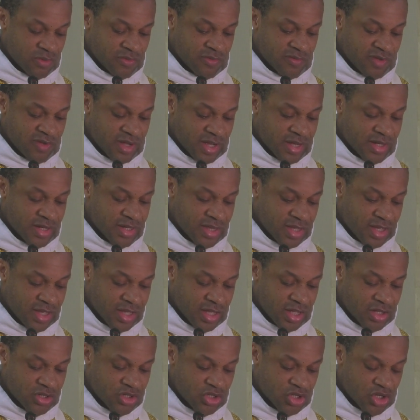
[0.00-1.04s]
you'll find
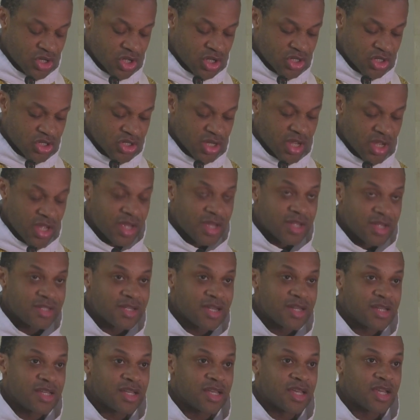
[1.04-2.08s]
there a church
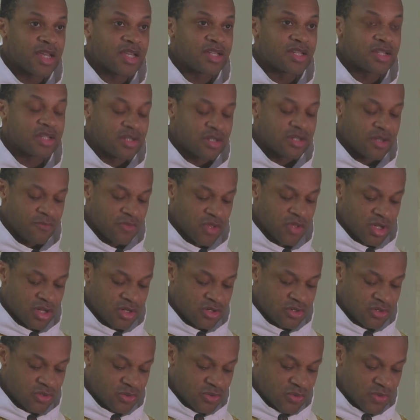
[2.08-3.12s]
dedicated
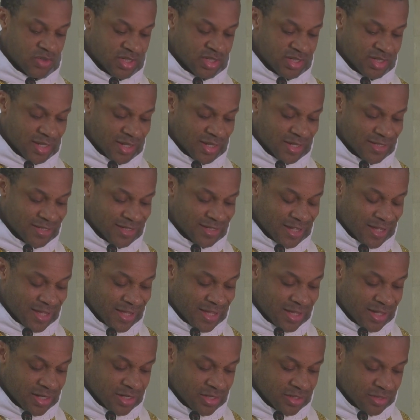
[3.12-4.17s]
to St.
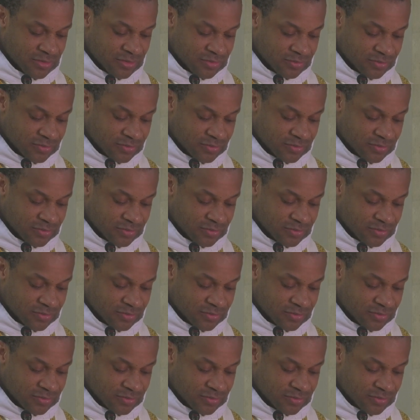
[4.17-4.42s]
Anne.